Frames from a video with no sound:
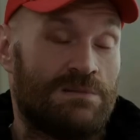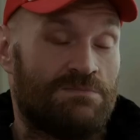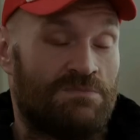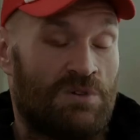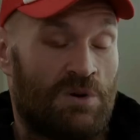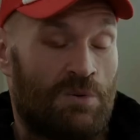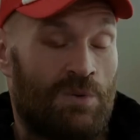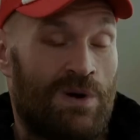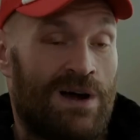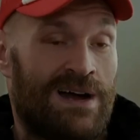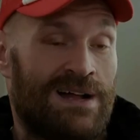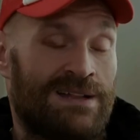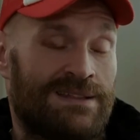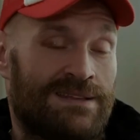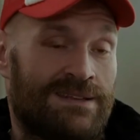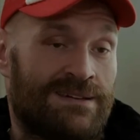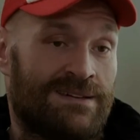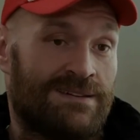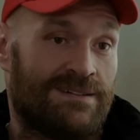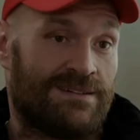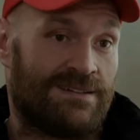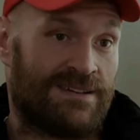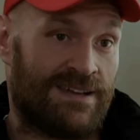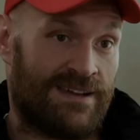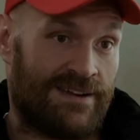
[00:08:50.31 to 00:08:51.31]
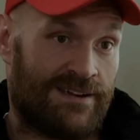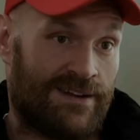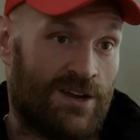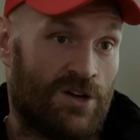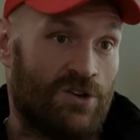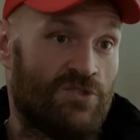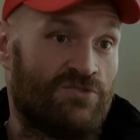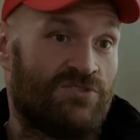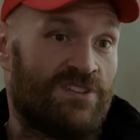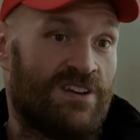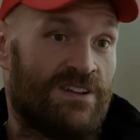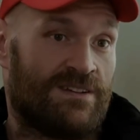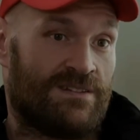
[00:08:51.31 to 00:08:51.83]
but Wilder can
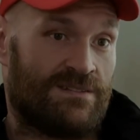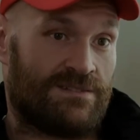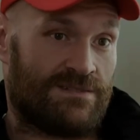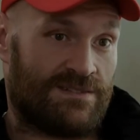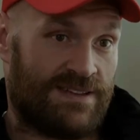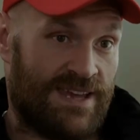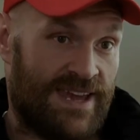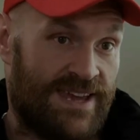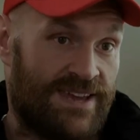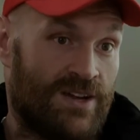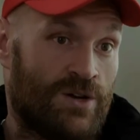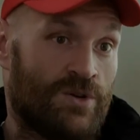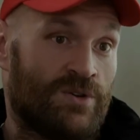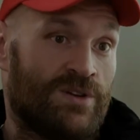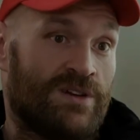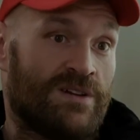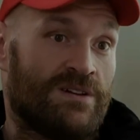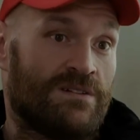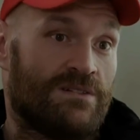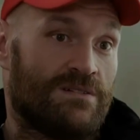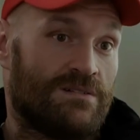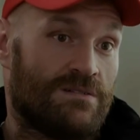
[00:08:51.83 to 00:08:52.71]
close it and KO you.